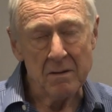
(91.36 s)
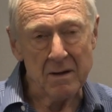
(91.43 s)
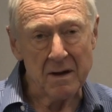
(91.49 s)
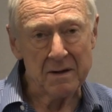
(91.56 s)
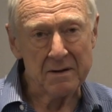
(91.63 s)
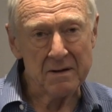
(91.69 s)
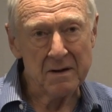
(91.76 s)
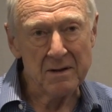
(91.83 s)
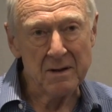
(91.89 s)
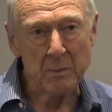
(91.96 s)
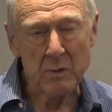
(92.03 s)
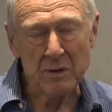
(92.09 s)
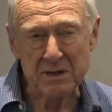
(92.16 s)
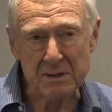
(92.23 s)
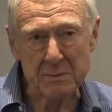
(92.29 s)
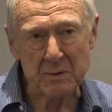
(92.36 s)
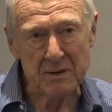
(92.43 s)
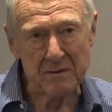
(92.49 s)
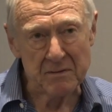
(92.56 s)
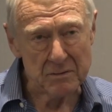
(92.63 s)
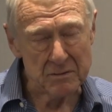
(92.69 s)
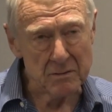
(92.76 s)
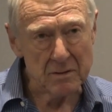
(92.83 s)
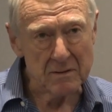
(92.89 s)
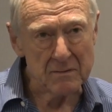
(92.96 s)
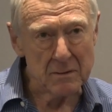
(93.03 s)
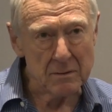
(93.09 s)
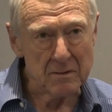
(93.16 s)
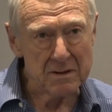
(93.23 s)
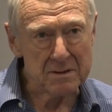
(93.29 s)
that the principle of the rule
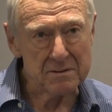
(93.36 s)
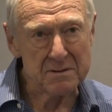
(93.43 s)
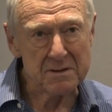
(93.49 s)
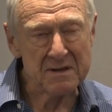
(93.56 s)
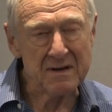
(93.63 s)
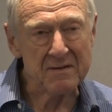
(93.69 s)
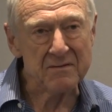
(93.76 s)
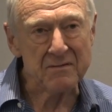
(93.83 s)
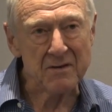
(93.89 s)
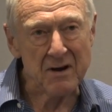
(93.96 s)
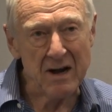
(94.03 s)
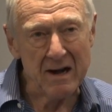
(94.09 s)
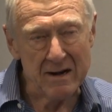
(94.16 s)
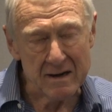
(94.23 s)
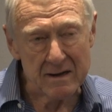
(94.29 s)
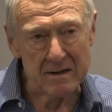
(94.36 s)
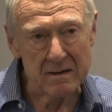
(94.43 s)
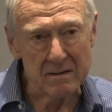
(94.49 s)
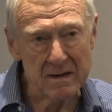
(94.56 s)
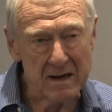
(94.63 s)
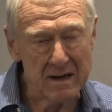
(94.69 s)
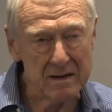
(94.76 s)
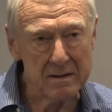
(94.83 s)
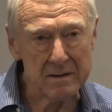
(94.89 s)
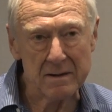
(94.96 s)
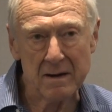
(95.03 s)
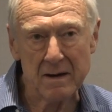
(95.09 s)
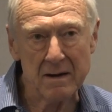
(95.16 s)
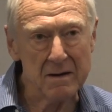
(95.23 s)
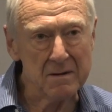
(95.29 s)
of law has received very little and,
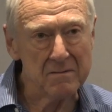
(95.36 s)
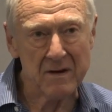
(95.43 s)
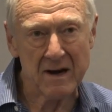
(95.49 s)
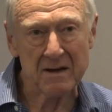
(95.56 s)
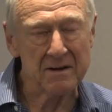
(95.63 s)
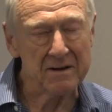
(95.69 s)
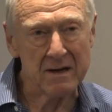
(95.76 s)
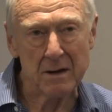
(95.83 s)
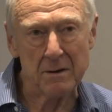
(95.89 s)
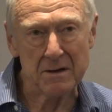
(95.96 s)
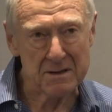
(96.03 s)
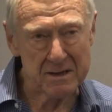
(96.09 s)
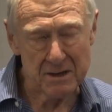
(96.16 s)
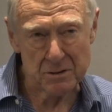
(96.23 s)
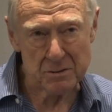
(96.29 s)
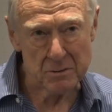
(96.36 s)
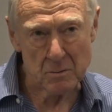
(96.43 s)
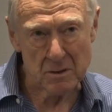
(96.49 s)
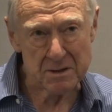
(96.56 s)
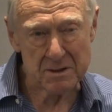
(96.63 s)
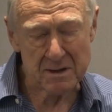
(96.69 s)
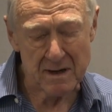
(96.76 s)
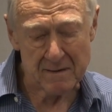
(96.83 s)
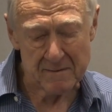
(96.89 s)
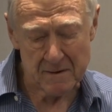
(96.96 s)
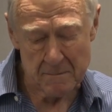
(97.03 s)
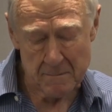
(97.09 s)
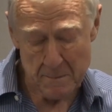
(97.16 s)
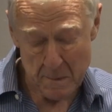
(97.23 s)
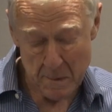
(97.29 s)
in fact, no attention whatsoever.